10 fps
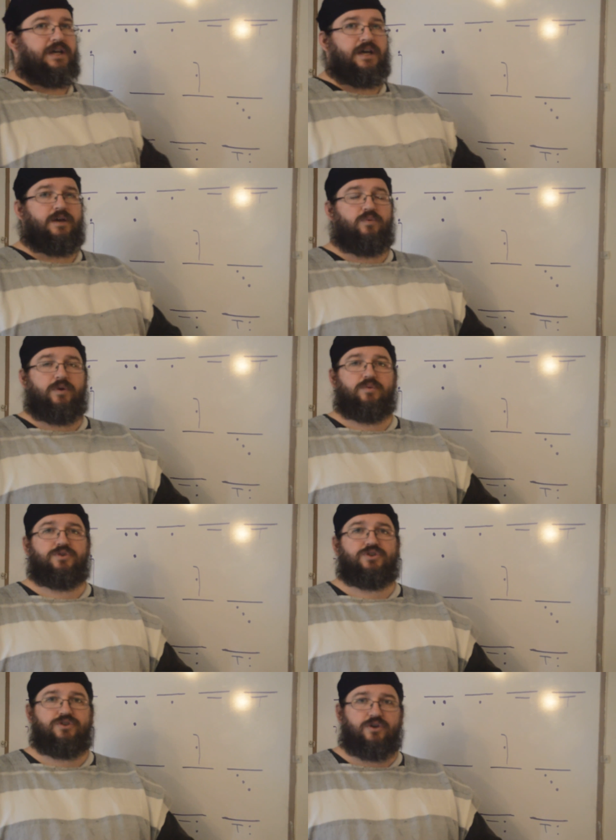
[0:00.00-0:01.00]
and we will
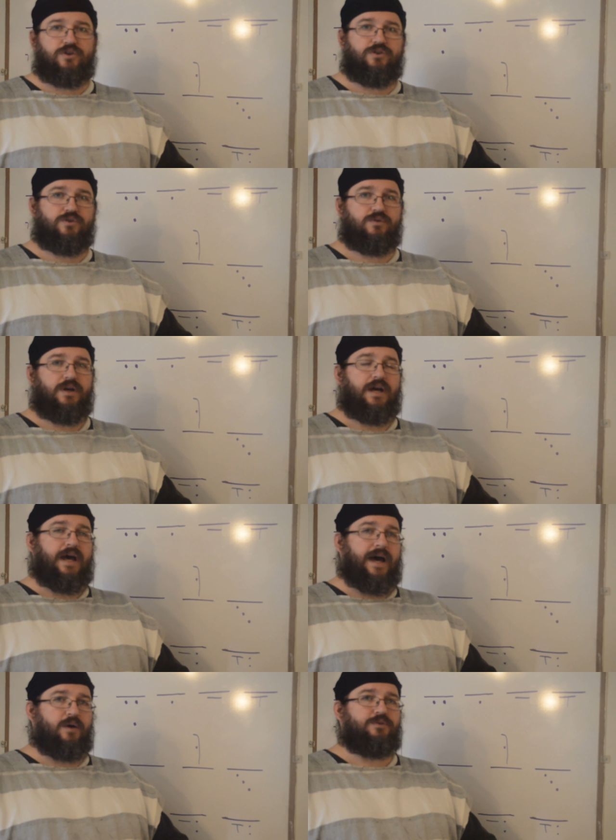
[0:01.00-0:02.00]
show you
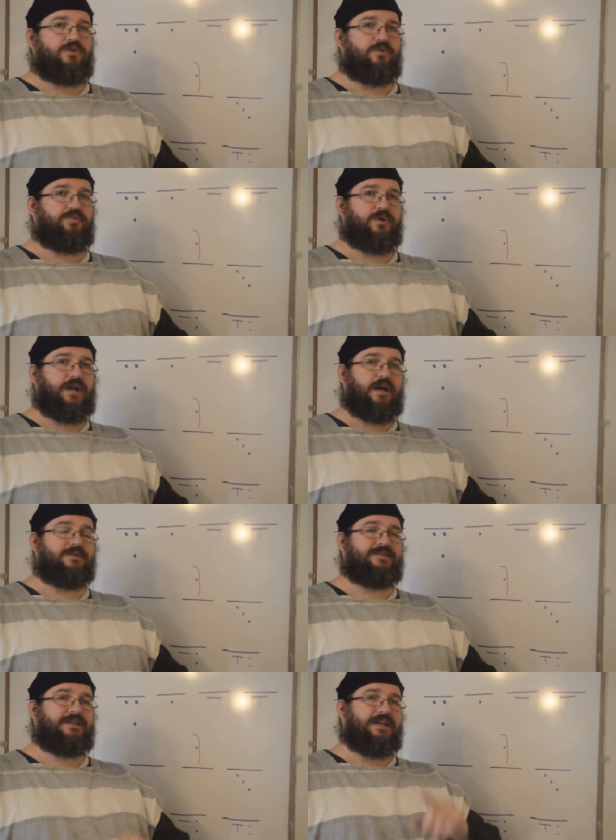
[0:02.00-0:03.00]
how to
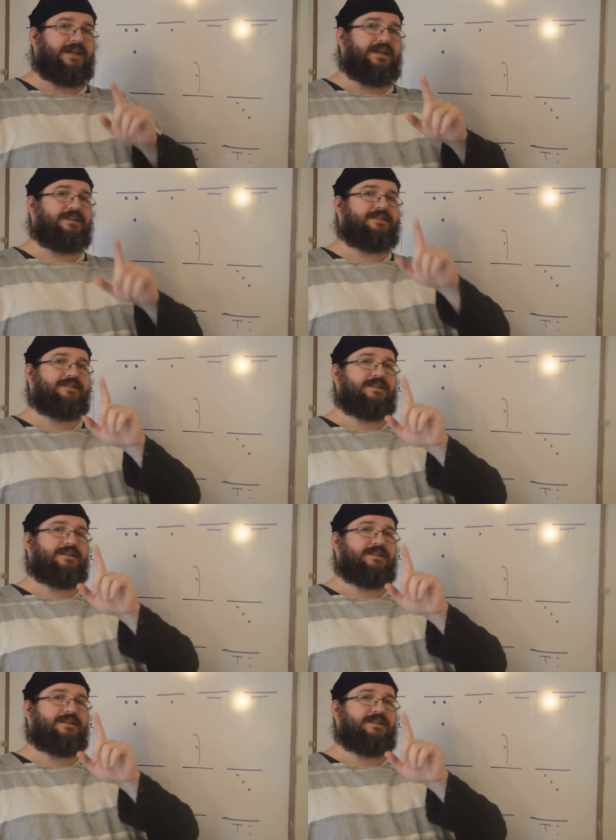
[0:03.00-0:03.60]
pronounce each